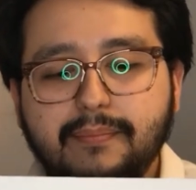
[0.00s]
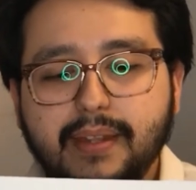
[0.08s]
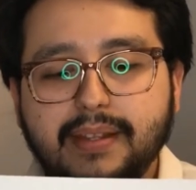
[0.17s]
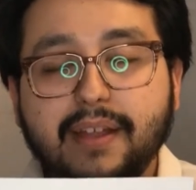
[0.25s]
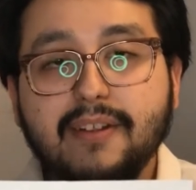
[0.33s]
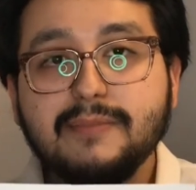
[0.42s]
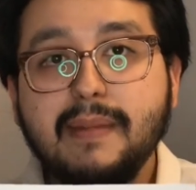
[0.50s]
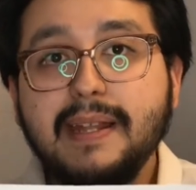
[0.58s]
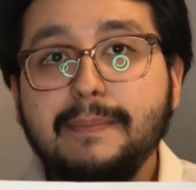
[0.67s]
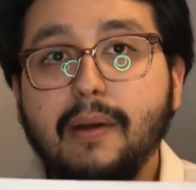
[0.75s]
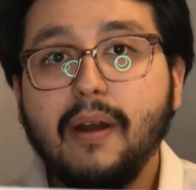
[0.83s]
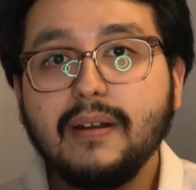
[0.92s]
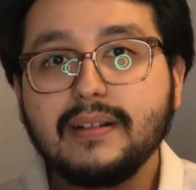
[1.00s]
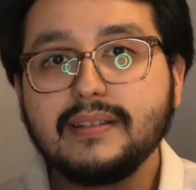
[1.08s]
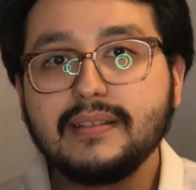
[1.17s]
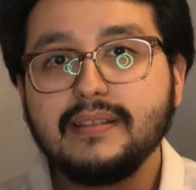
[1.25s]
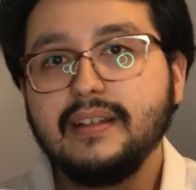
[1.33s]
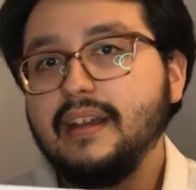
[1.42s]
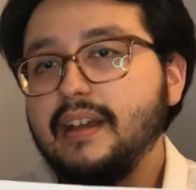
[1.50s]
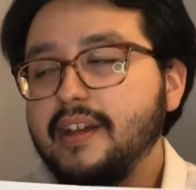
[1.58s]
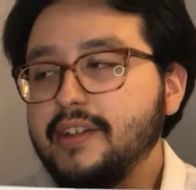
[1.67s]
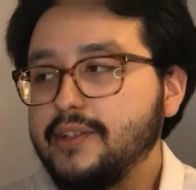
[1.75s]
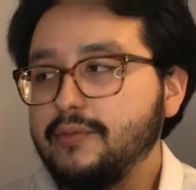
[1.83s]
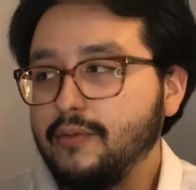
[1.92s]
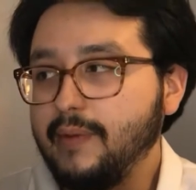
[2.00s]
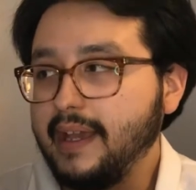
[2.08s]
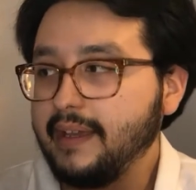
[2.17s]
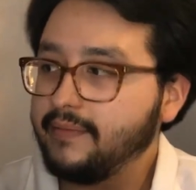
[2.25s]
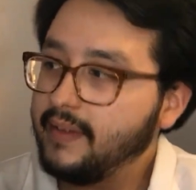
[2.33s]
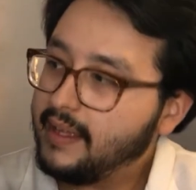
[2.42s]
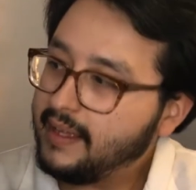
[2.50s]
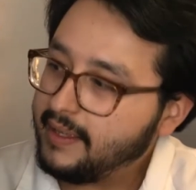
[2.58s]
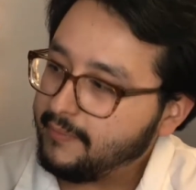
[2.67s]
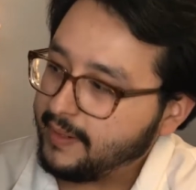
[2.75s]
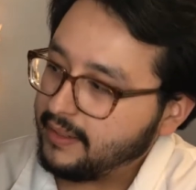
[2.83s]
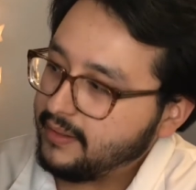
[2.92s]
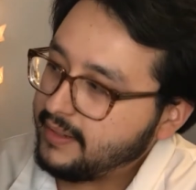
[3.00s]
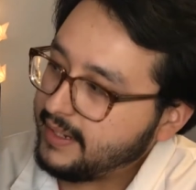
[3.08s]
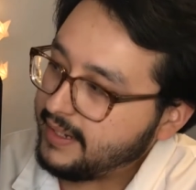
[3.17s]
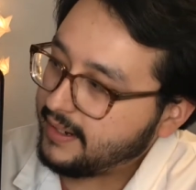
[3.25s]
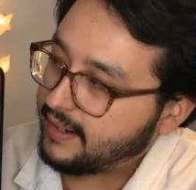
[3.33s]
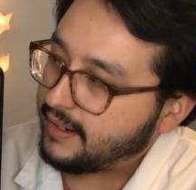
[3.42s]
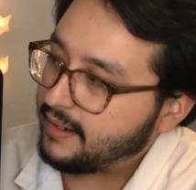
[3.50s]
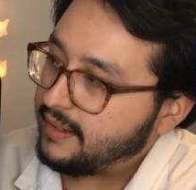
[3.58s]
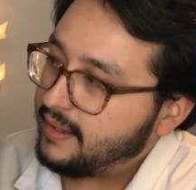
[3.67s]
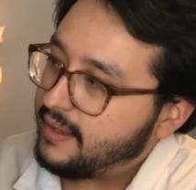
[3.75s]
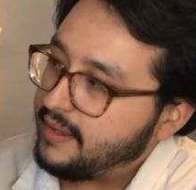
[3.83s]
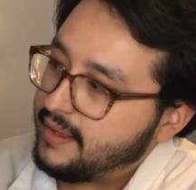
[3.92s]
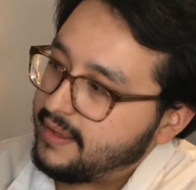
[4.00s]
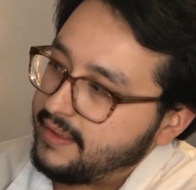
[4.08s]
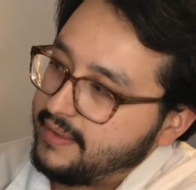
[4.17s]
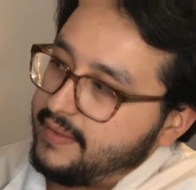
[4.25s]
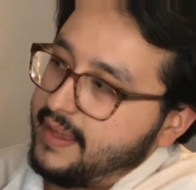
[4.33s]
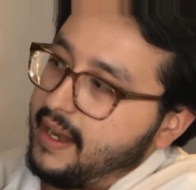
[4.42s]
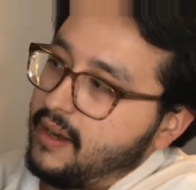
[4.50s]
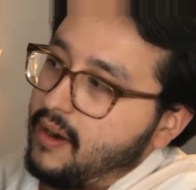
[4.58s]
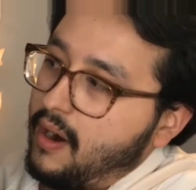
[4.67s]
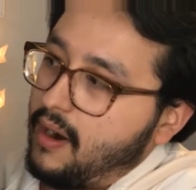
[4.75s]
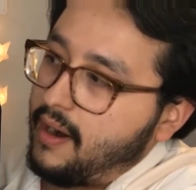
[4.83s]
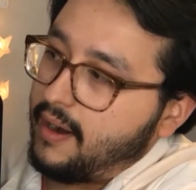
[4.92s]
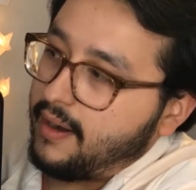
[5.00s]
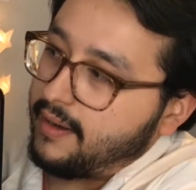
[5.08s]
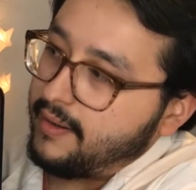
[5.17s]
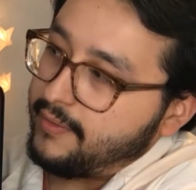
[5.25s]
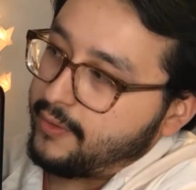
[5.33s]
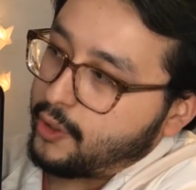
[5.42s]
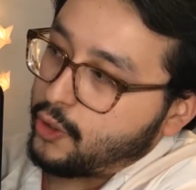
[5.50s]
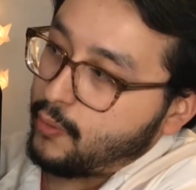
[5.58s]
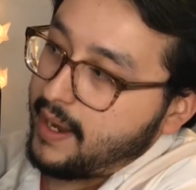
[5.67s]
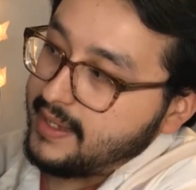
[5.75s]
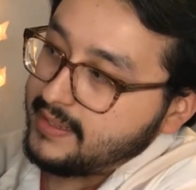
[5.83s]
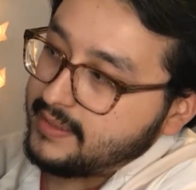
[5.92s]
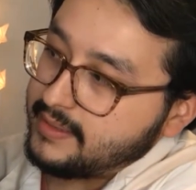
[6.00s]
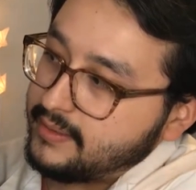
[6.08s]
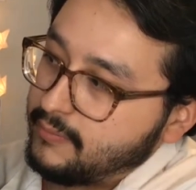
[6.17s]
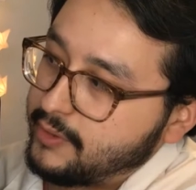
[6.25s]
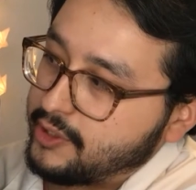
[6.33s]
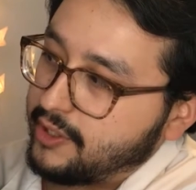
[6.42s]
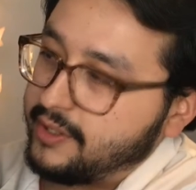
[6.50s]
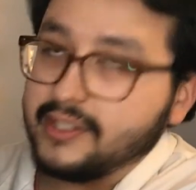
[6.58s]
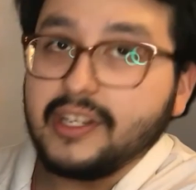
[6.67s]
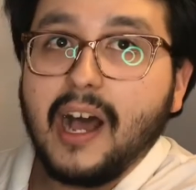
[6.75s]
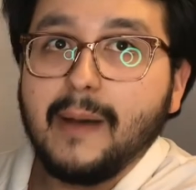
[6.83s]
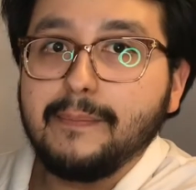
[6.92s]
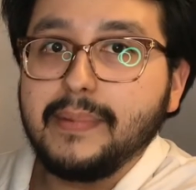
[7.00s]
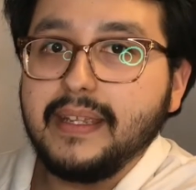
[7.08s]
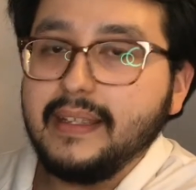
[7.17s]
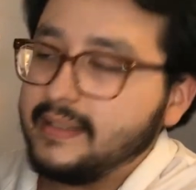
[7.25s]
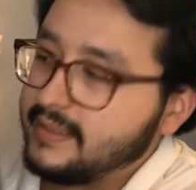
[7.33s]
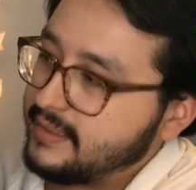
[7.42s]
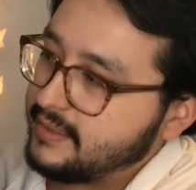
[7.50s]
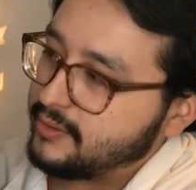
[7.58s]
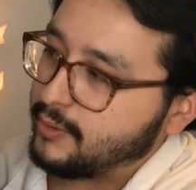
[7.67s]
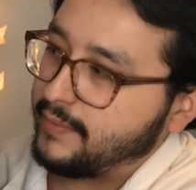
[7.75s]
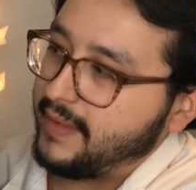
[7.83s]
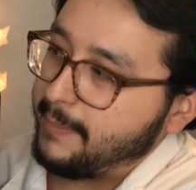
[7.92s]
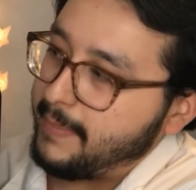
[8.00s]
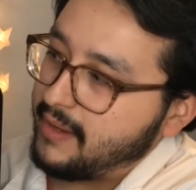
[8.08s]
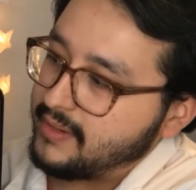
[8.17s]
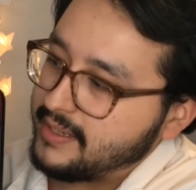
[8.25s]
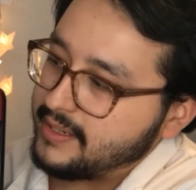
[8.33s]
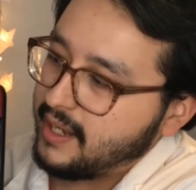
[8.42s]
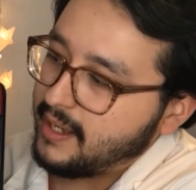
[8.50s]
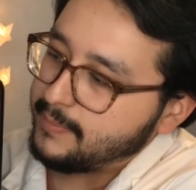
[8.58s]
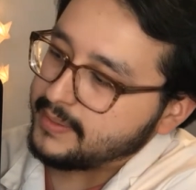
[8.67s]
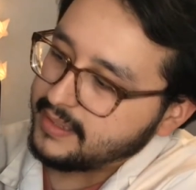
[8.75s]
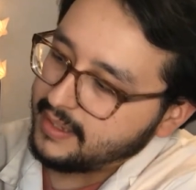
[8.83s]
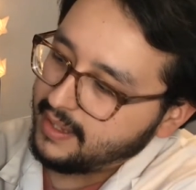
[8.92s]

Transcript: Now there's many parts to a wave. If we look here, there are the crests, which are the top peaks, sort of like mountain tops.